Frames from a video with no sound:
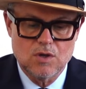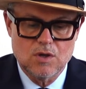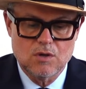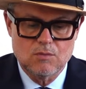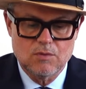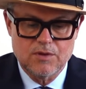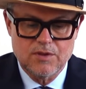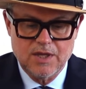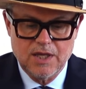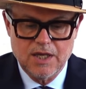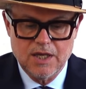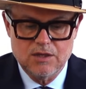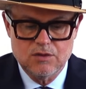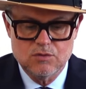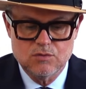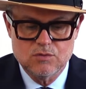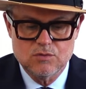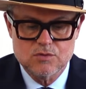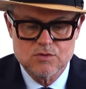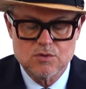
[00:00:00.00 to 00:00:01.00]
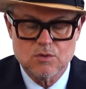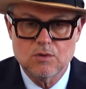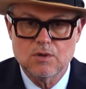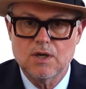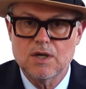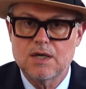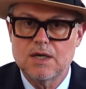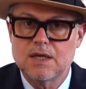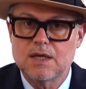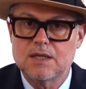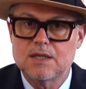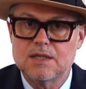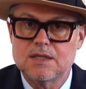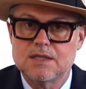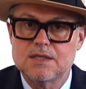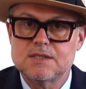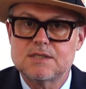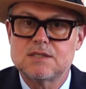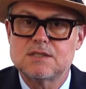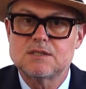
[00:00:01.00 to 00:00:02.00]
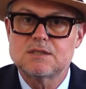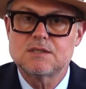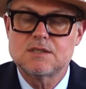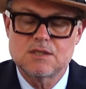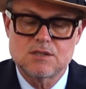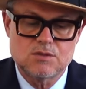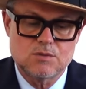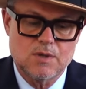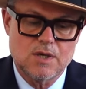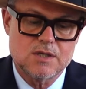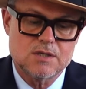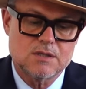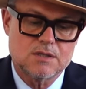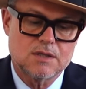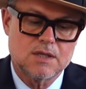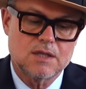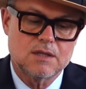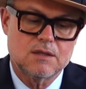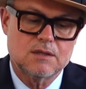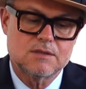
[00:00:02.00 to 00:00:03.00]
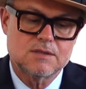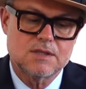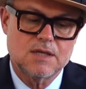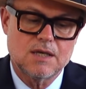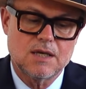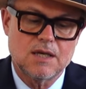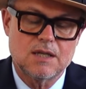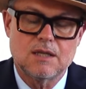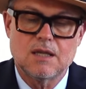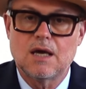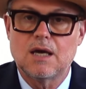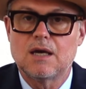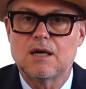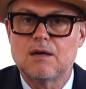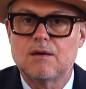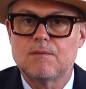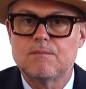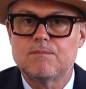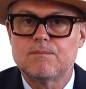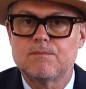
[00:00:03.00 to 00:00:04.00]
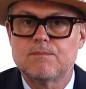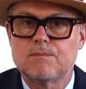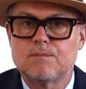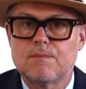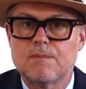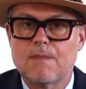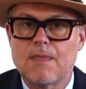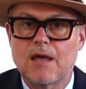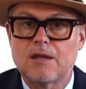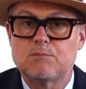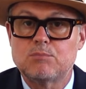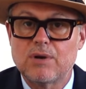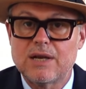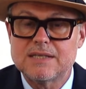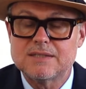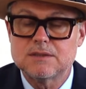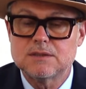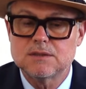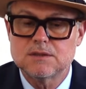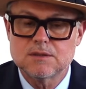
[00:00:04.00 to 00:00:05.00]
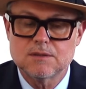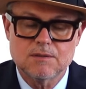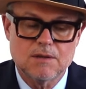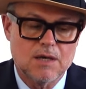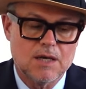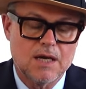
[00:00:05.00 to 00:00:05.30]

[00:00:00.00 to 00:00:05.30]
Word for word: what they can do. So this is a situation that they say uh, um, at present.